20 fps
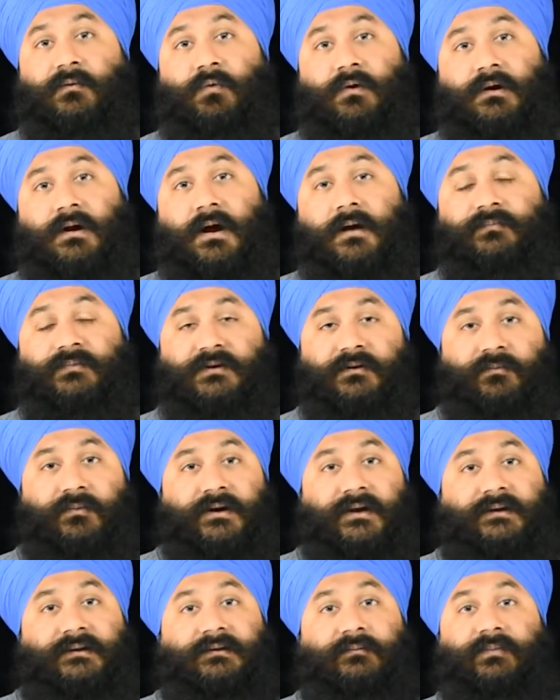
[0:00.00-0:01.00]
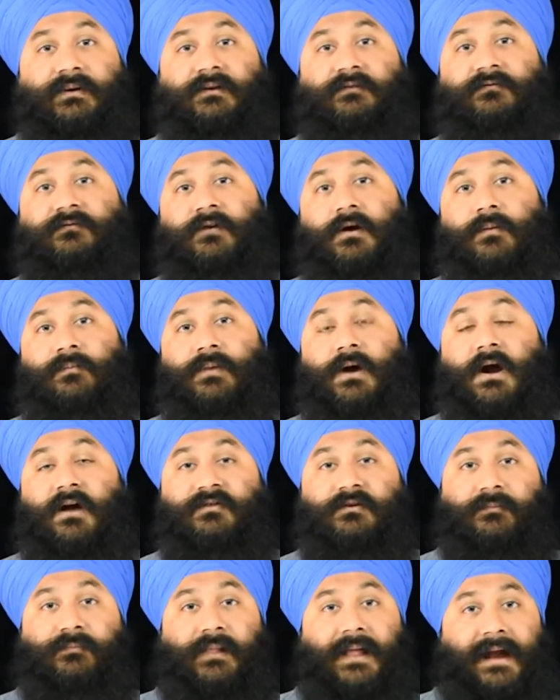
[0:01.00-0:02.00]
will come to MariaDB from
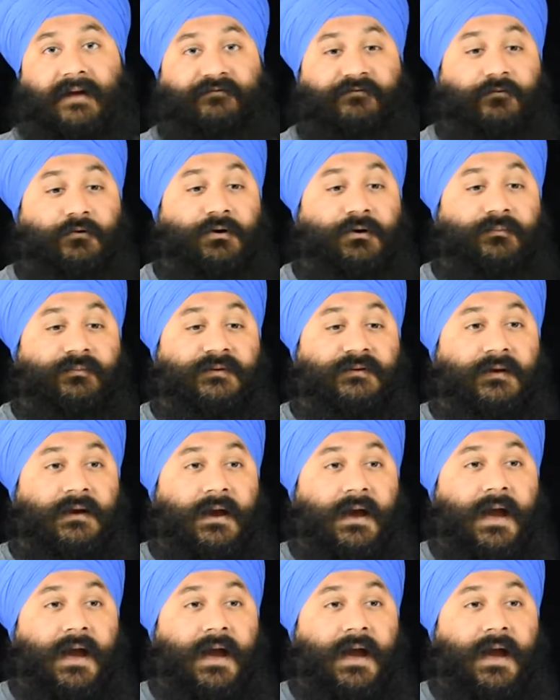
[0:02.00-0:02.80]
other platforms